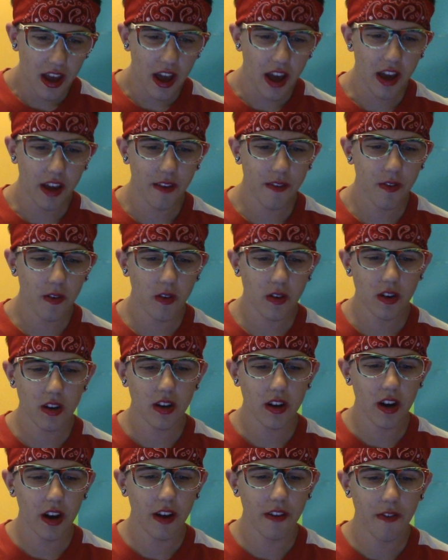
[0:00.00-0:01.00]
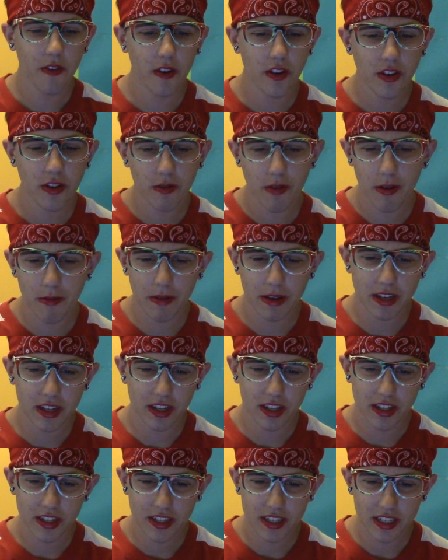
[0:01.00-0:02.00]
I for I forced away my
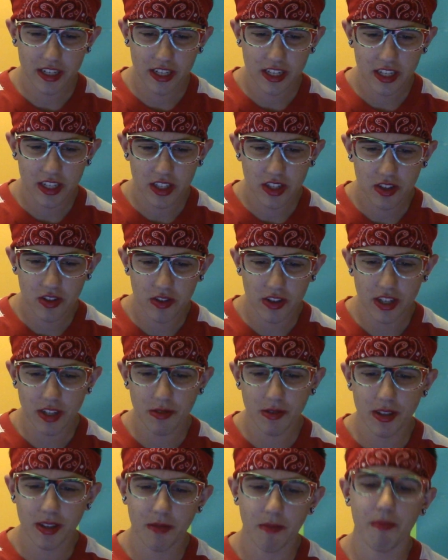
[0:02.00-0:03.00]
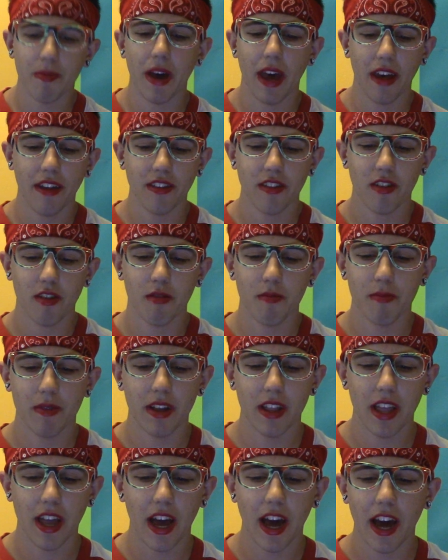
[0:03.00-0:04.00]
jealousy. Trace was a bastard,
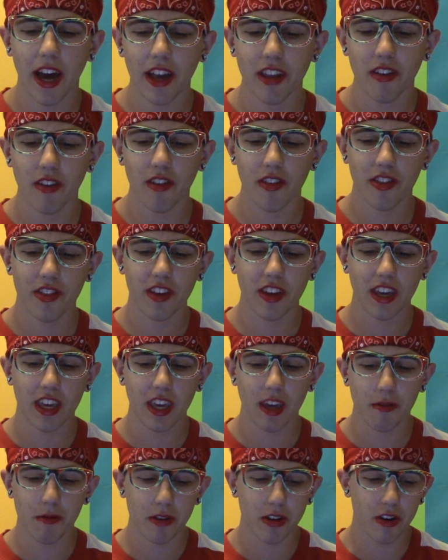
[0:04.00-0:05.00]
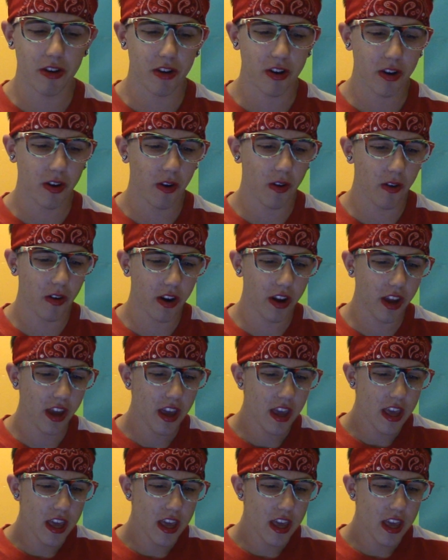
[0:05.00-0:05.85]
but I don't think he would hurt Corey.